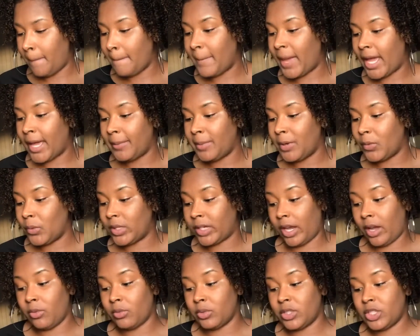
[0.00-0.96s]
Maybe when
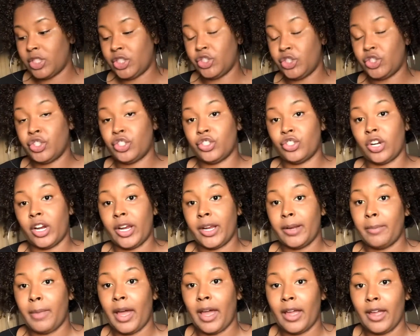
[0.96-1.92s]
I was to straighten
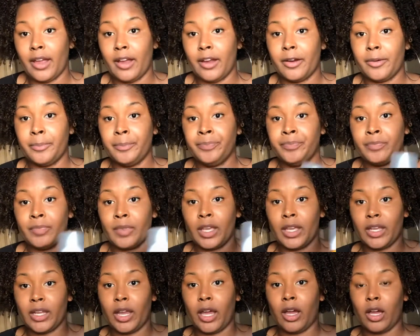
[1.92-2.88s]
my hair
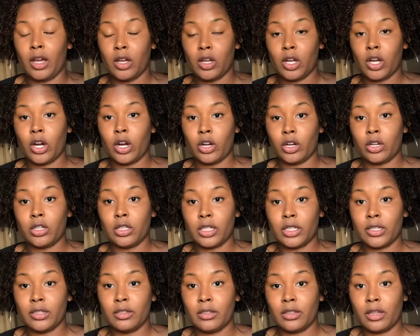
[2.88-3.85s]
and I curl
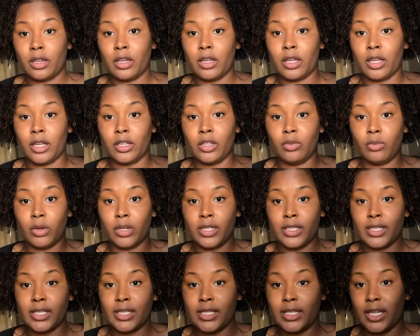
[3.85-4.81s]
it and you want
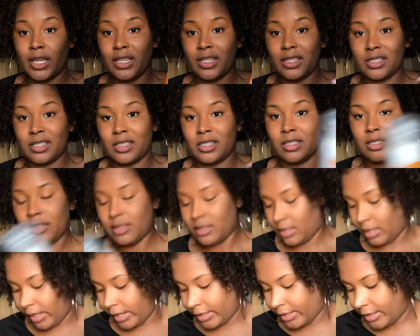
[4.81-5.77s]
it to stay, it's
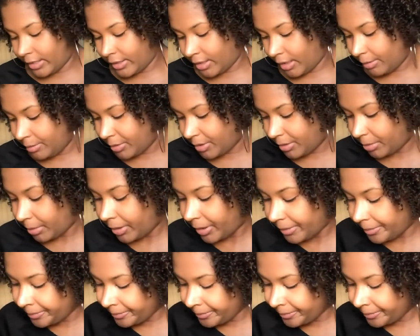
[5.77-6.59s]
like that type of spray.